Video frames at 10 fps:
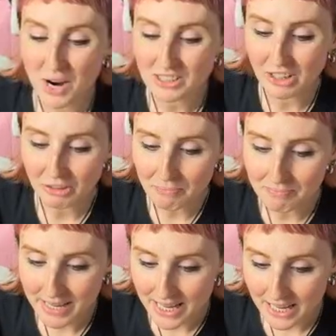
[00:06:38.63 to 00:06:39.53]
While on the
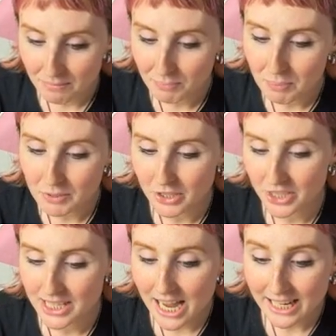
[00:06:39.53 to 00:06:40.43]
men, people
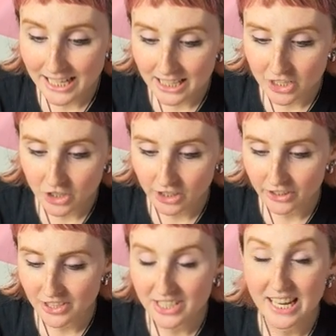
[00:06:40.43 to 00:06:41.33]
are tagging each
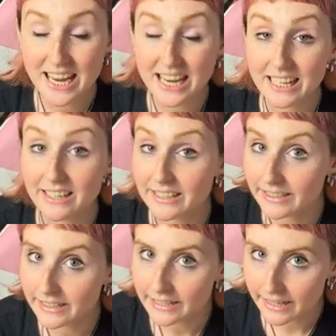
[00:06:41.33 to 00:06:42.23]
other saying they
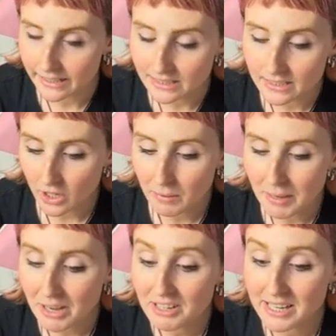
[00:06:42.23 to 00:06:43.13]
need it. Talk
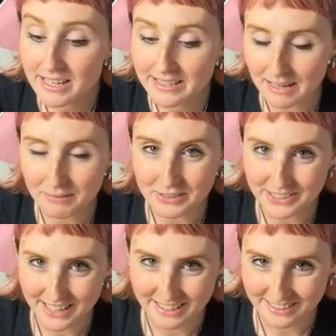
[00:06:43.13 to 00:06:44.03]
about a double
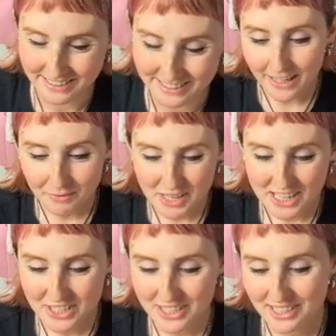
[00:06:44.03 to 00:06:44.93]
standard. That could be
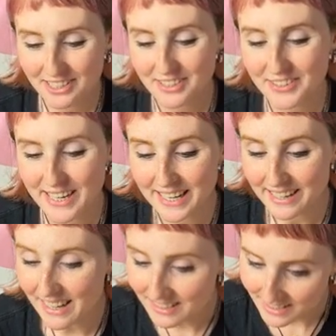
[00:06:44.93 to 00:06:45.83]
interesting to create
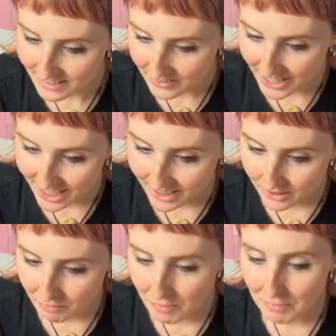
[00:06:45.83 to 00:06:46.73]
content
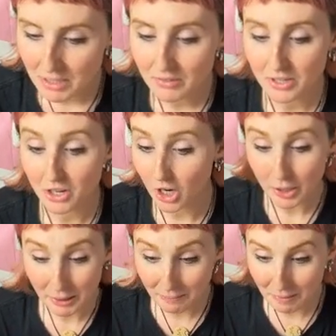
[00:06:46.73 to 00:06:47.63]
around, maybe even
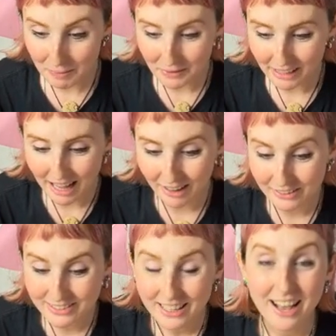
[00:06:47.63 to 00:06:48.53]
calling people
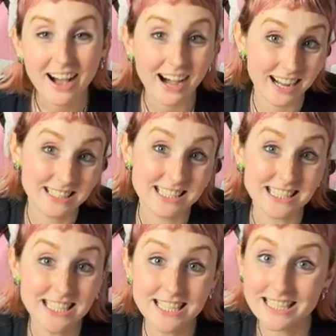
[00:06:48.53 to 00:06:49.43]
out.
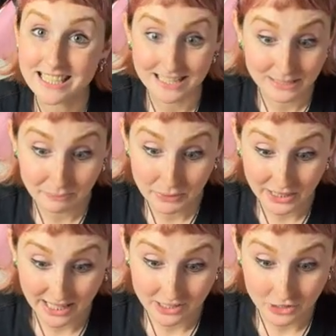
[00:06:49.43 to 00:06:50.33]
Honestly, tons of
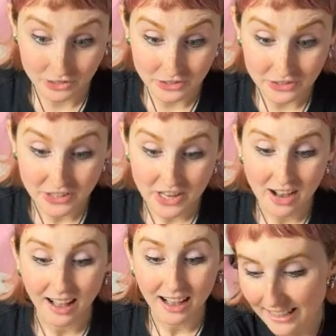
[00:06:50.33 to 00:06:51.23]
potential.
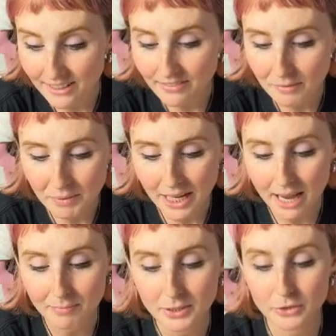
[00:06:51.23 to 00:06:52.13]
I'd even be
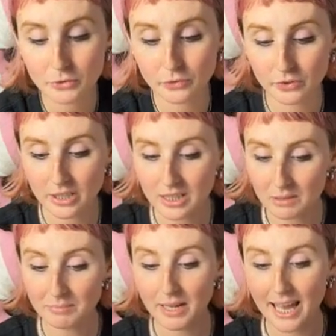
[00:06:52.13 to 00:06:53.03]
happy to
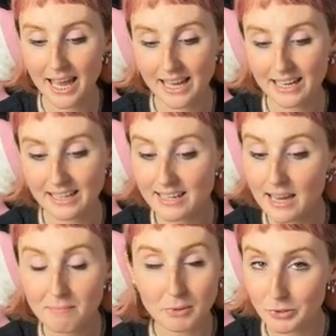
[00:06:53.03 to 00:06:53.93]
film, edit,
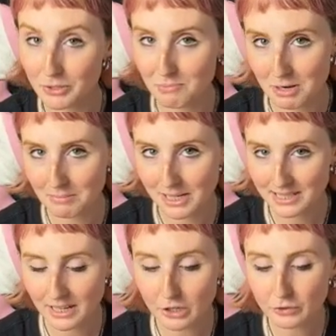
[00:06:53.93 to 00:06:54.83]
and post them all
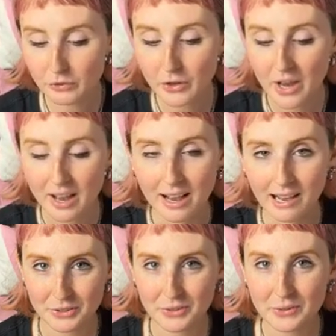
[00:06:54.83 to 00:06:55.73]
myself.
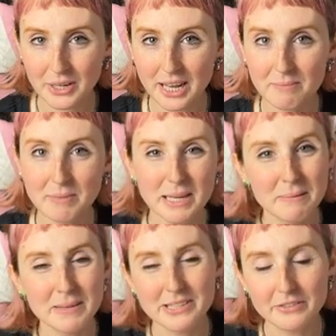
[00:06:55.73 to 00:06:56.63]
So again,
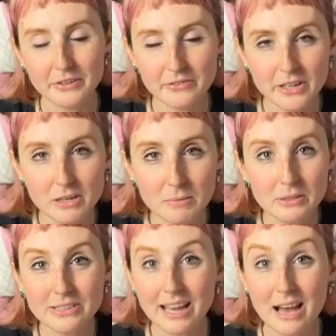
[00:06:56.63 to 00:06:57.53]
making myself
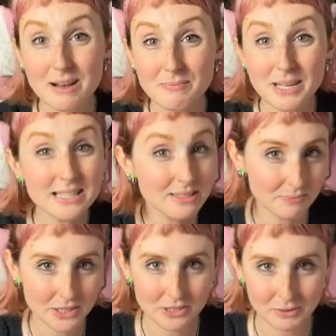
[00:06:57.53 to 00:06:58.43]
available to help as
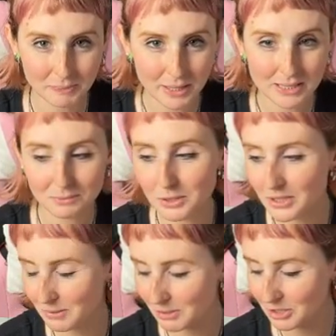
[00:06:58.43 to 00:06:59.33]
much as possible,
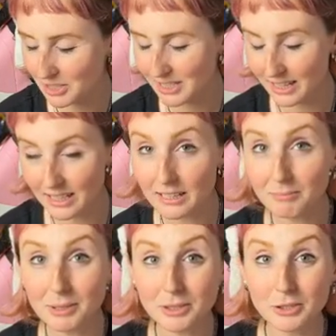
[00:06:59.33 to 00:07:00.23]
as much as they need me